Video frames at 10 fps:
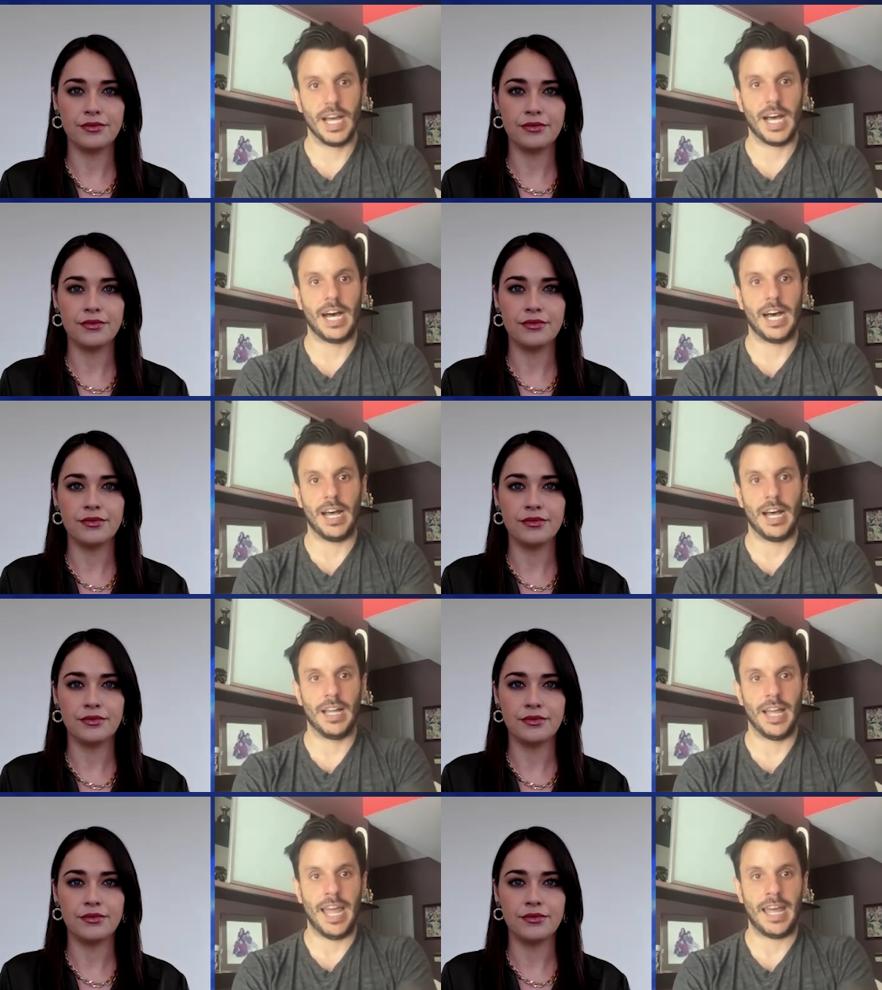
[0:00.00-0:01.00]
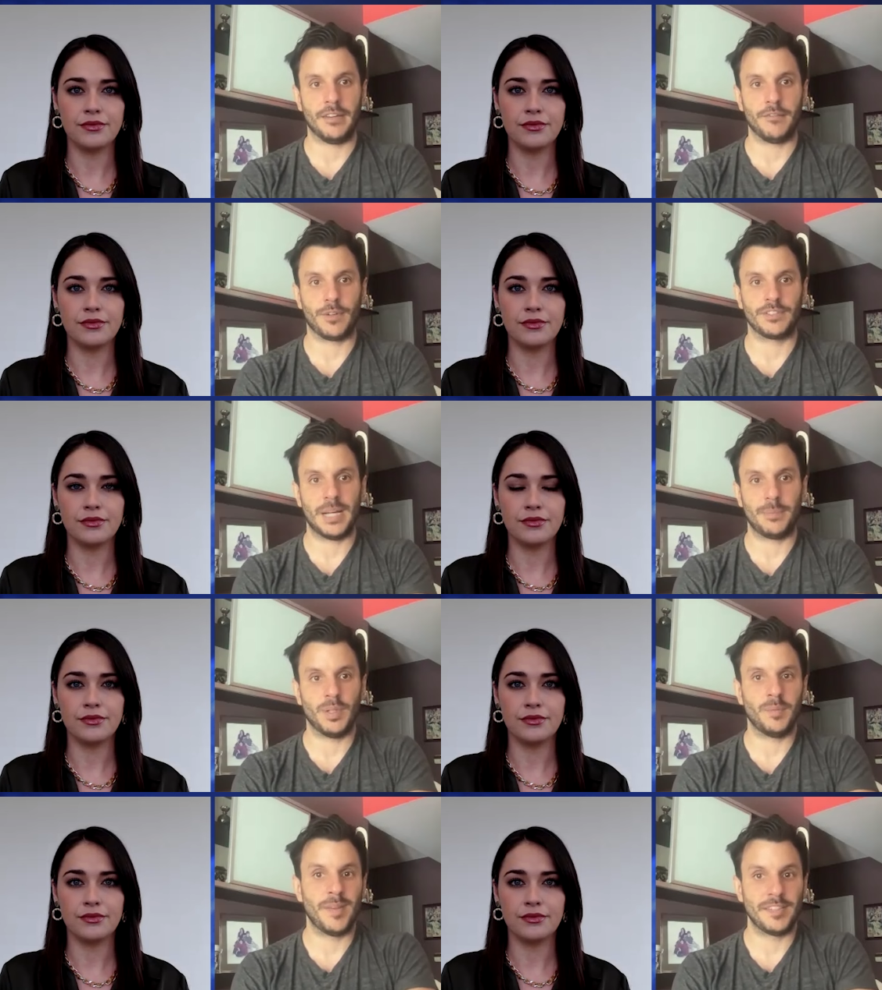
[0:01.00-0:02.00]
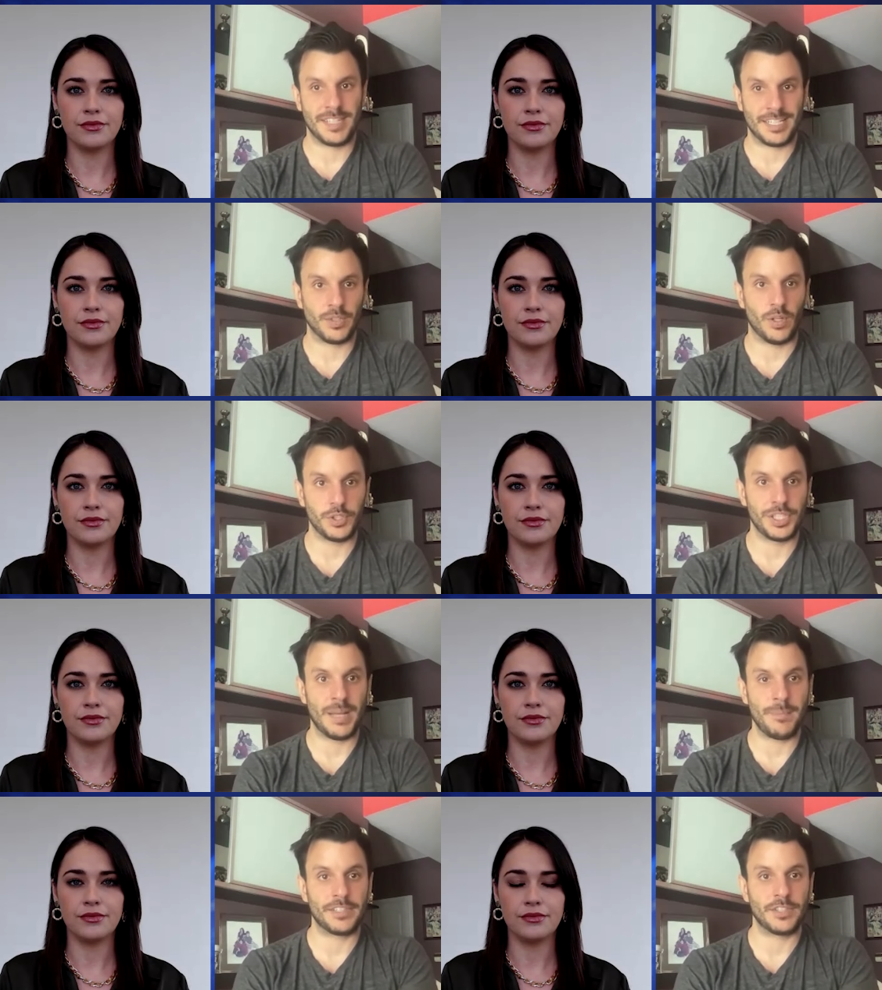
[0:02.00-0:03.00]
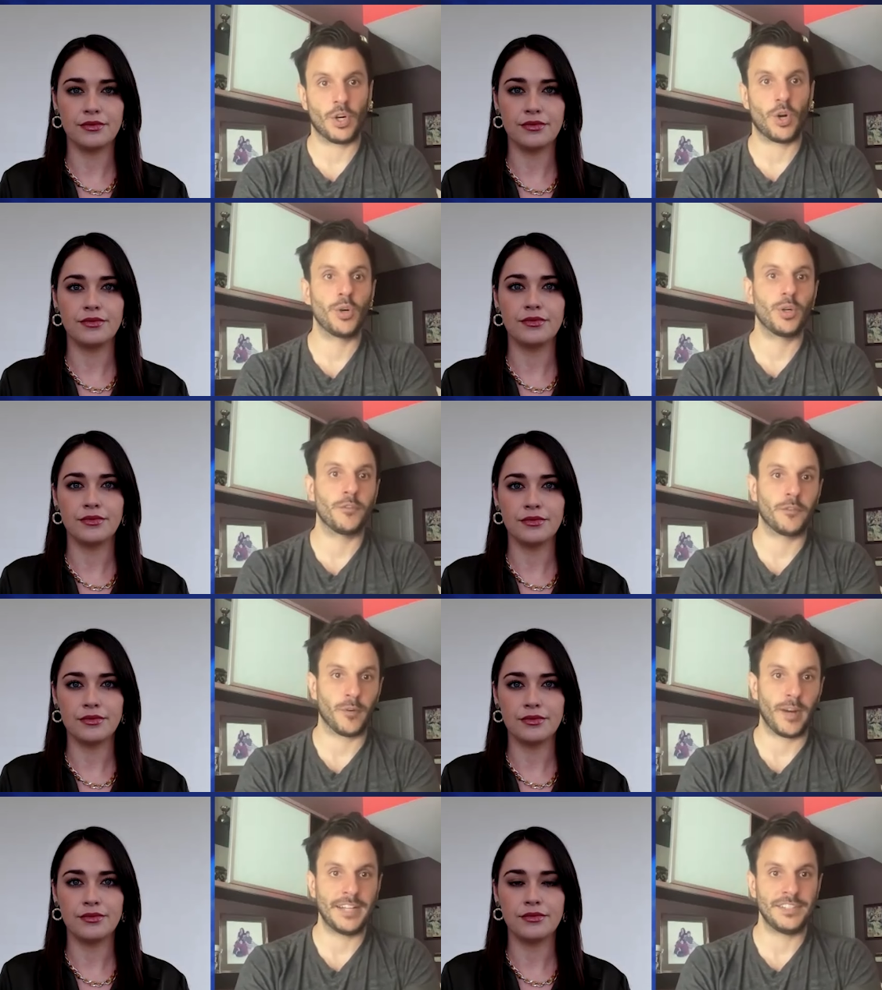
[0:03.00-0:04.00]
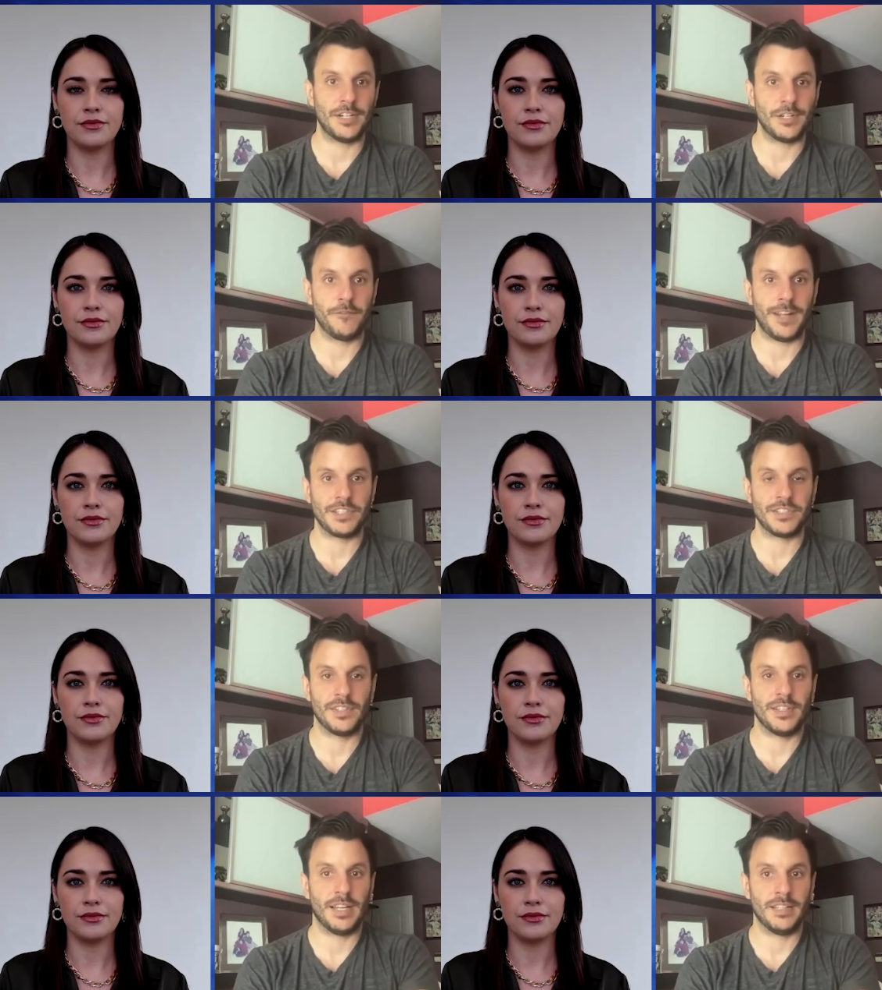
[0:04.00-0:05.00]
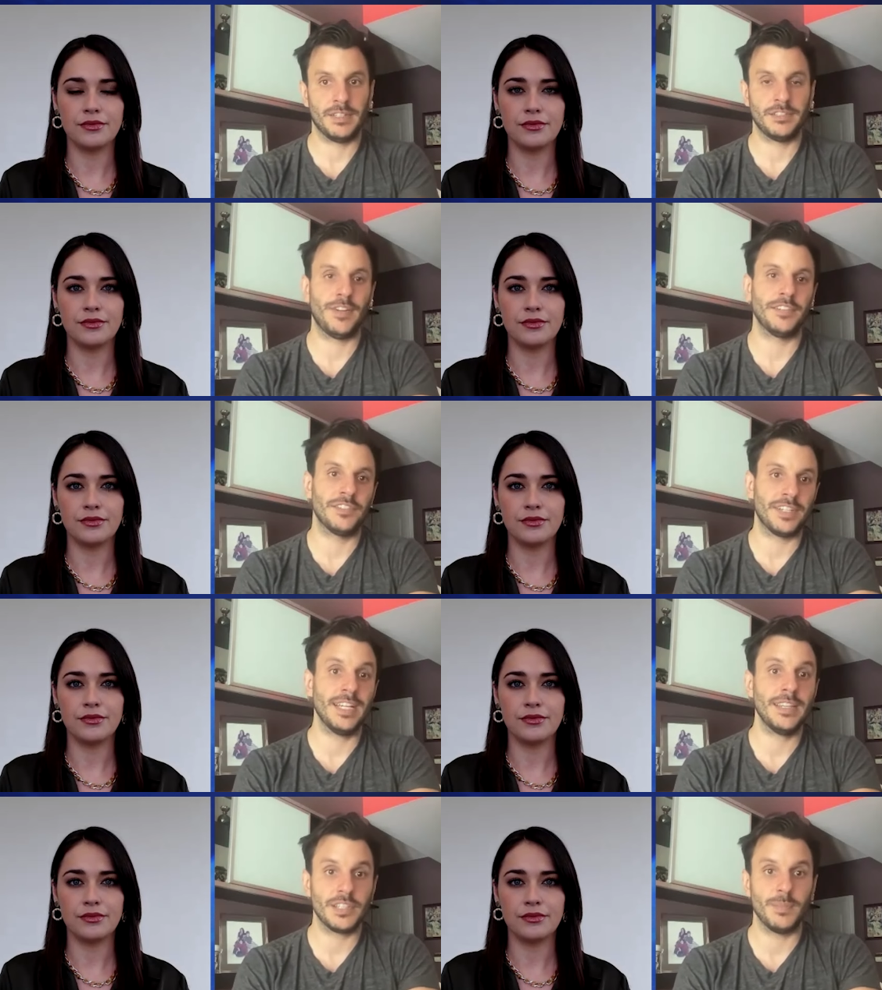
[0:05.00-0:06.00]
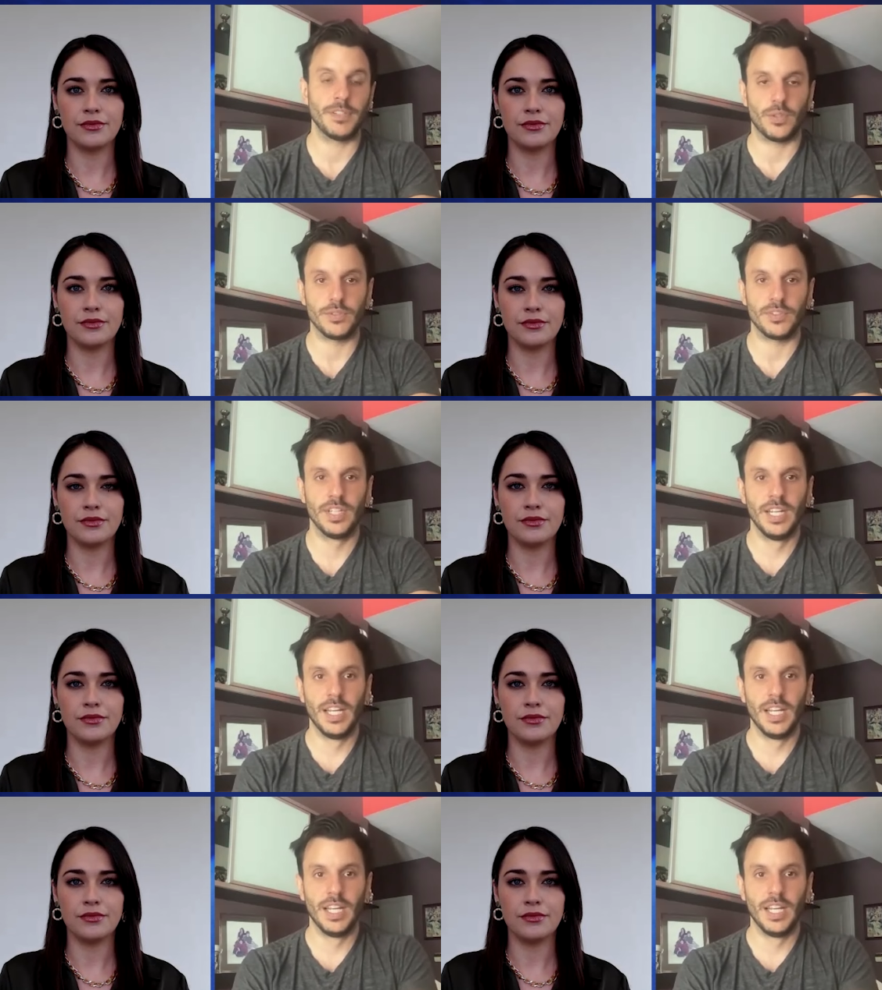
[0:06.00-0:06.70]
Speaker 1: Uh, and, for example, implemented technology that makes it harder for anti-air defense uh, defenses to hit these missiles.